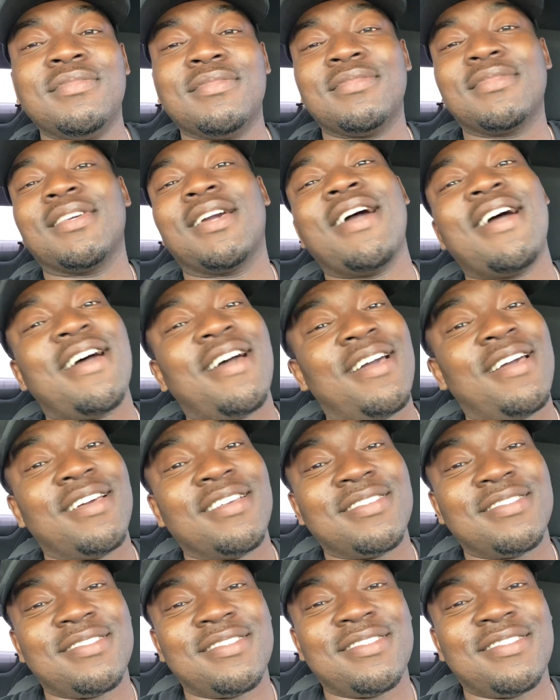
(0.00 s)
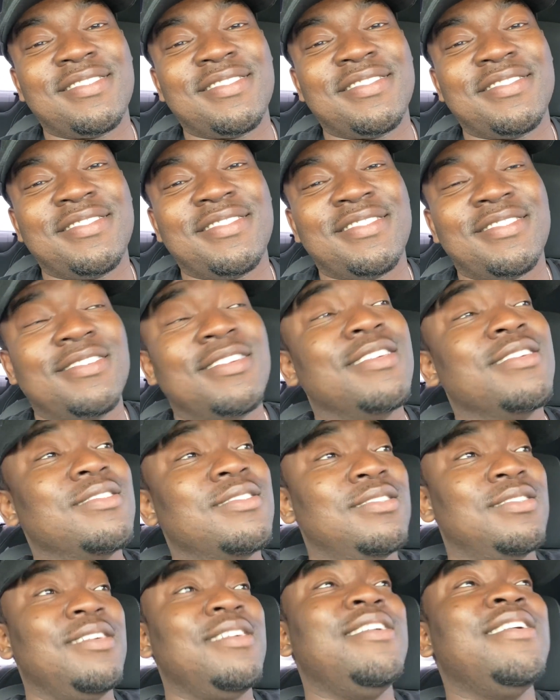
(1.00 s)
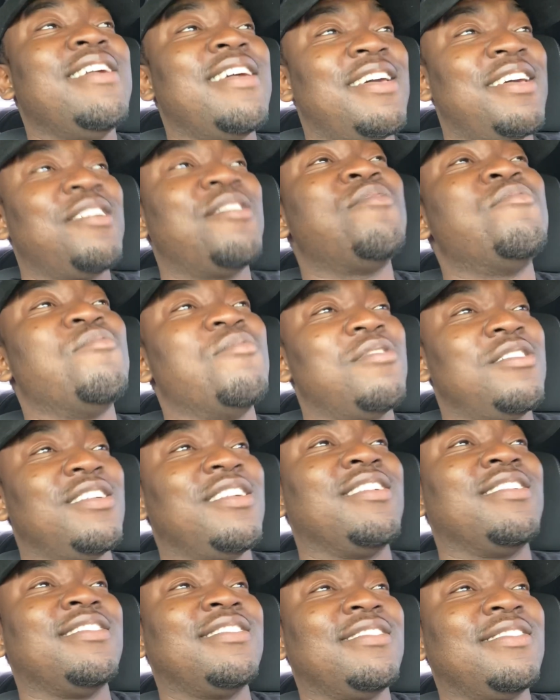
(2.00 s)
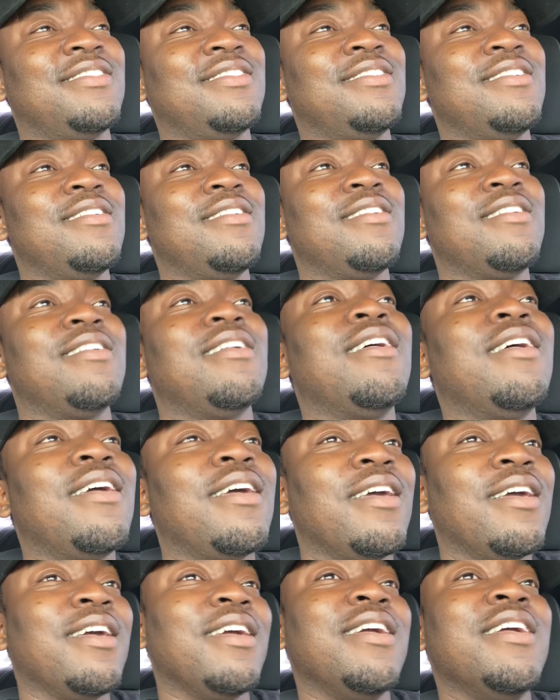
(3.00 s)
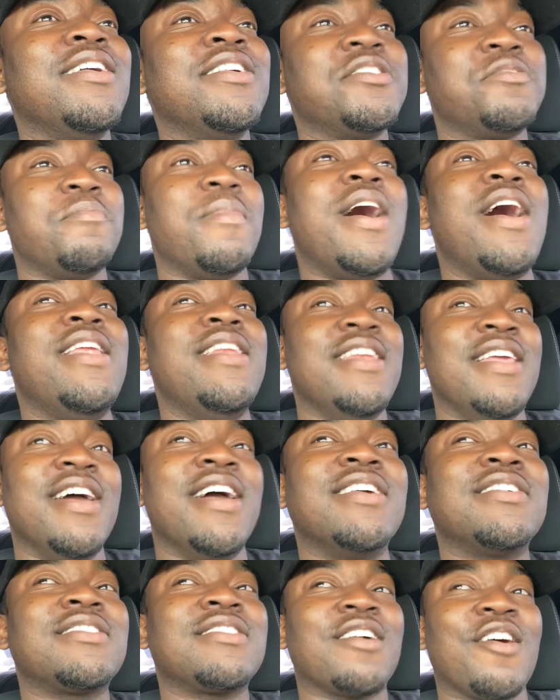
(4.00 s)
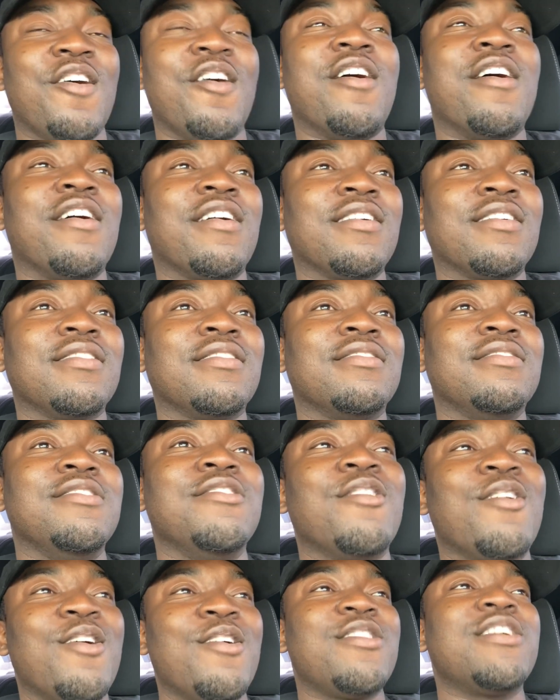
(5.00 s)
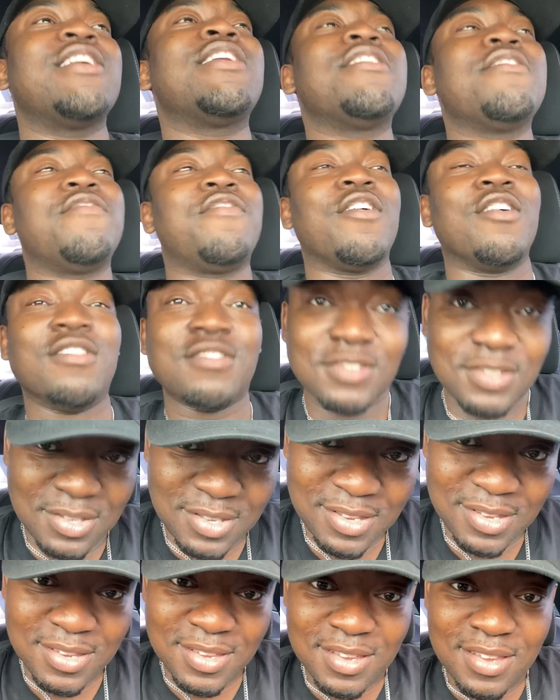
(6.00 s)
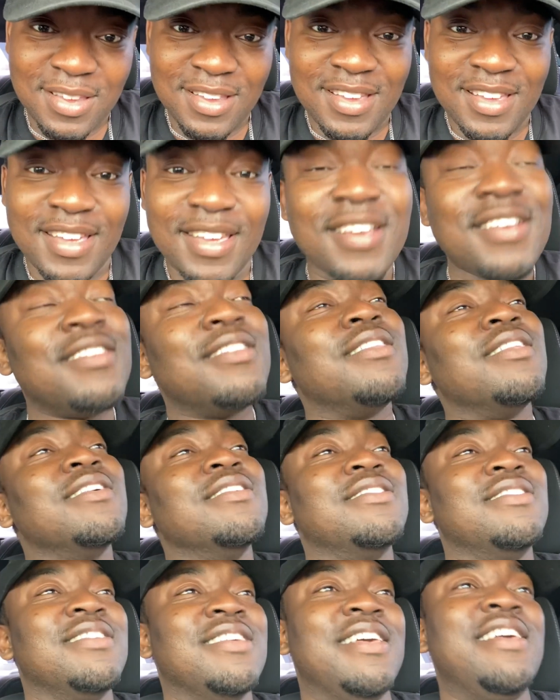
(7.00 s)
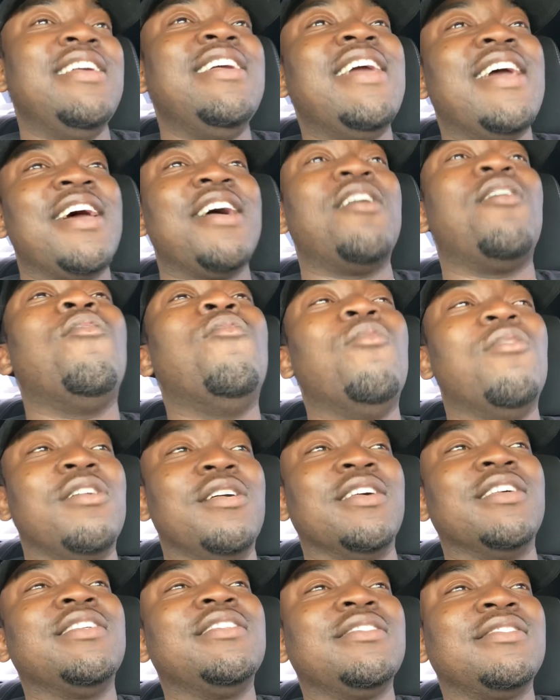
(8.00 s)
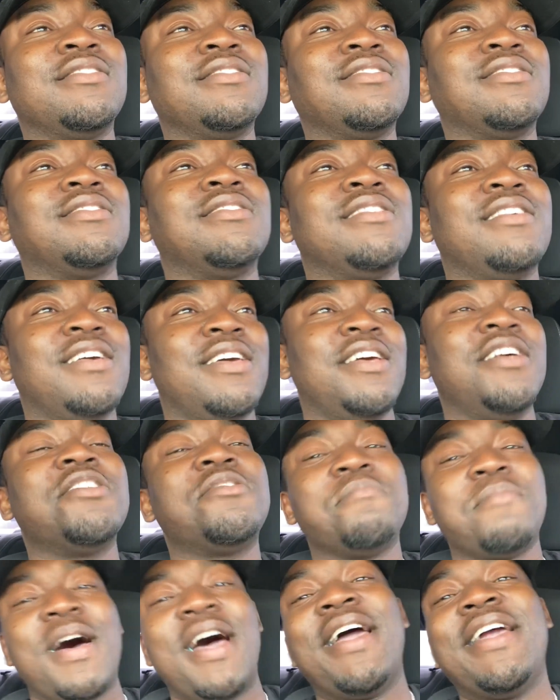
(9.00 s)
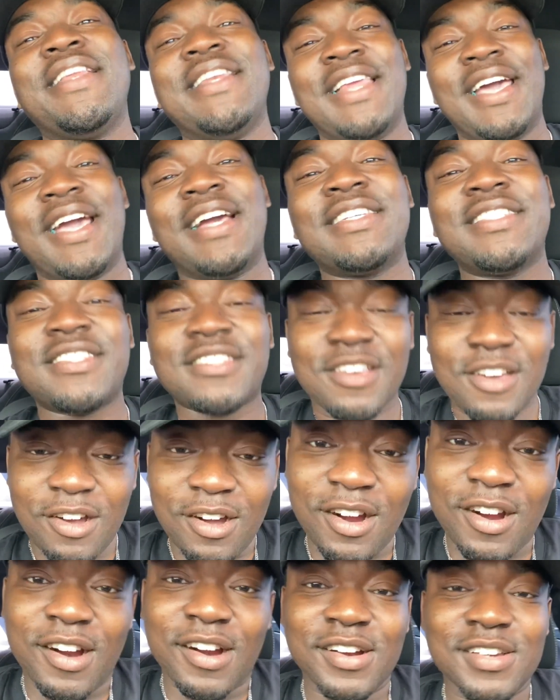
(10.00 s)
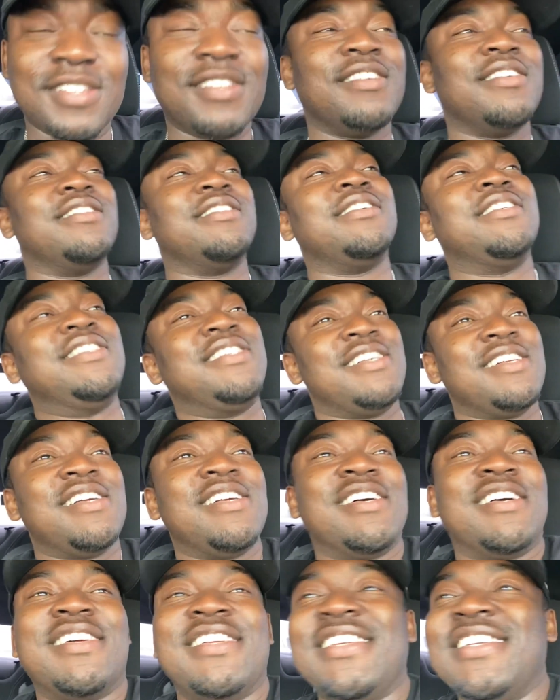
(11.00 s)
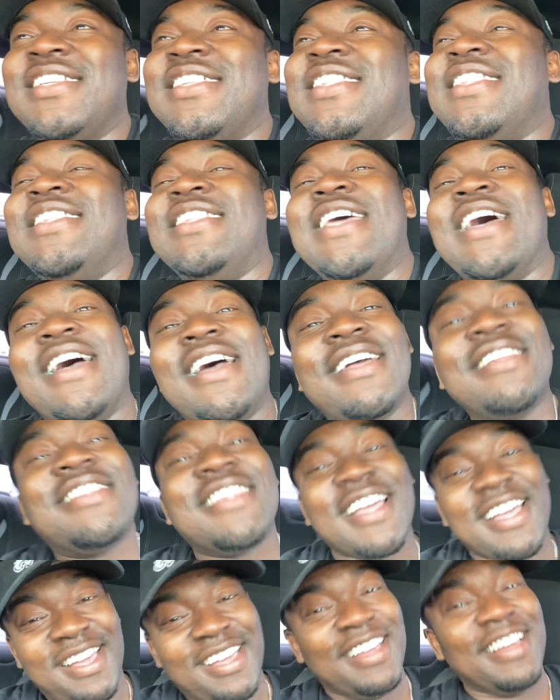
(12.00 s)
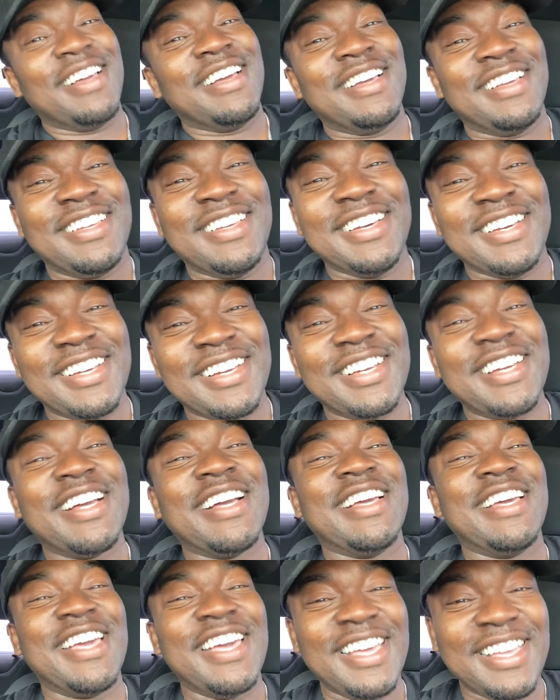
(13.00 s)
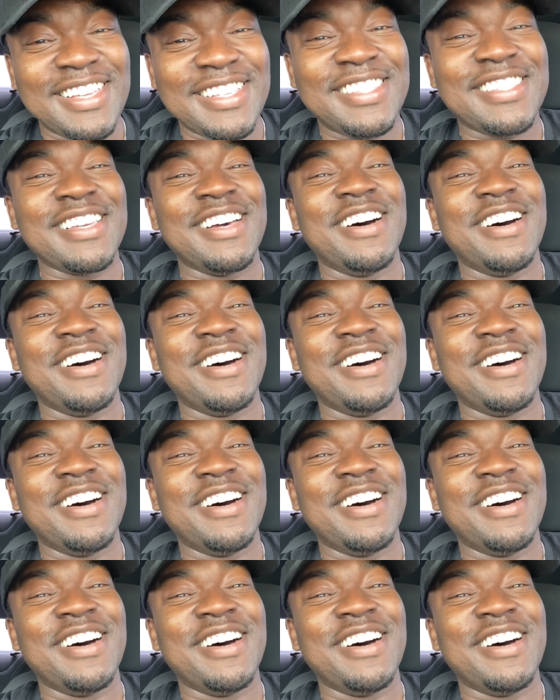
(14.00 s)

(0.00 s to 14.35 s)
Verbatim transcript: guys, ZL1 is my next car. You heard it here first. The ZL1 is my next car that thing gets up.